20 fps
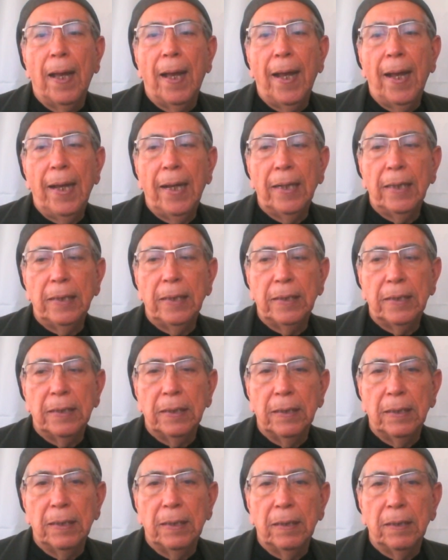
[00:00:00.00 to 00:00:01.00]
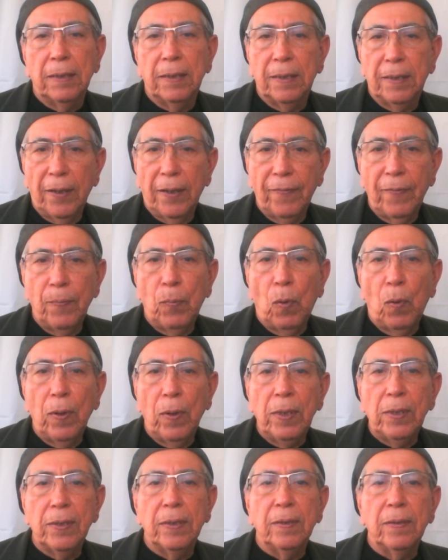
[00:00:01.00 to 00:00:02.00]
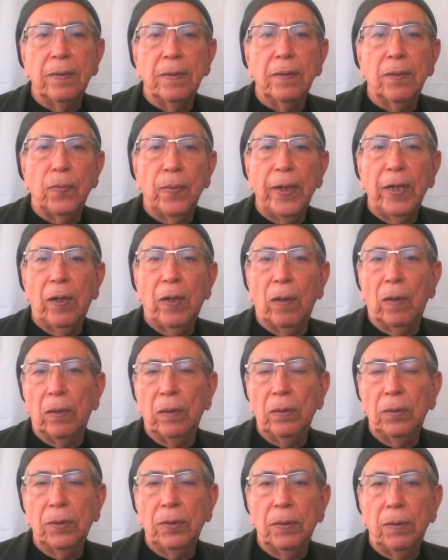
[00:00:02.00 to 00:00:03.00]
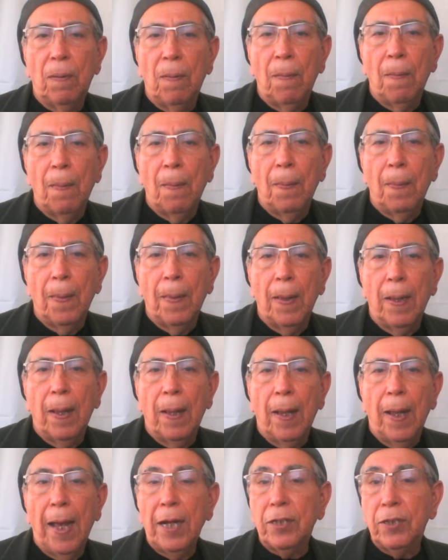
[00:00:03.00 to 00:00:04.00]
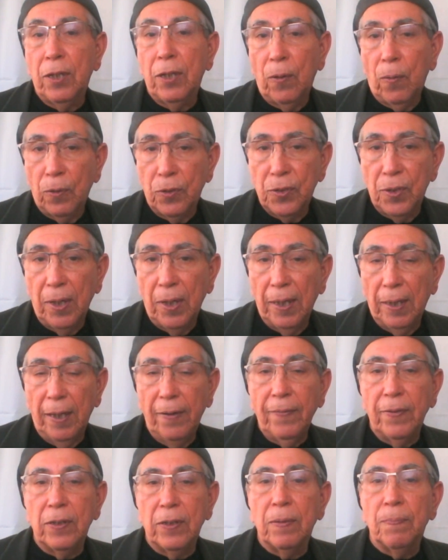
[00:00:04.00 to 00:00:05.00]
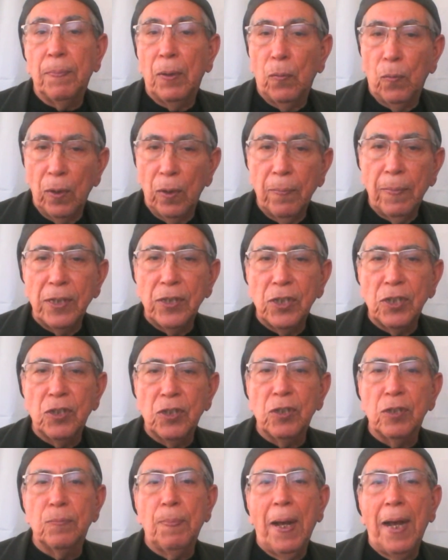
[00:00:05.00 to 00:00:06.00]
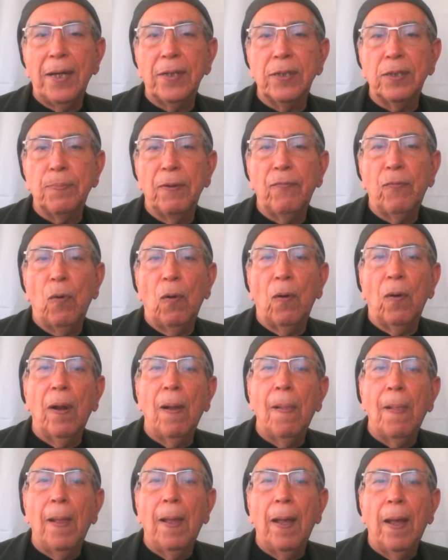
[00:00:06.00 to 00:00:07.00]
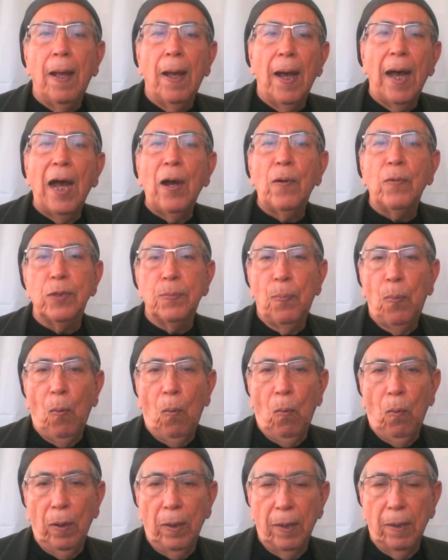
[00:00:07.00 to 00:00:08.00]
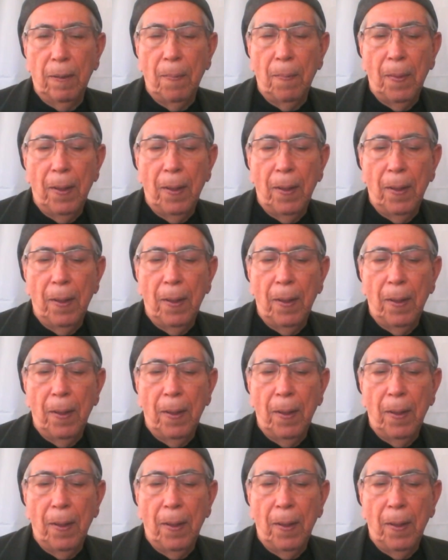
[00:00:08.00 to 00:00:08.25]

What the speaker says: and 7 boys and 3 girls. Actually, there were 11, but one of my sisters passed before I was born.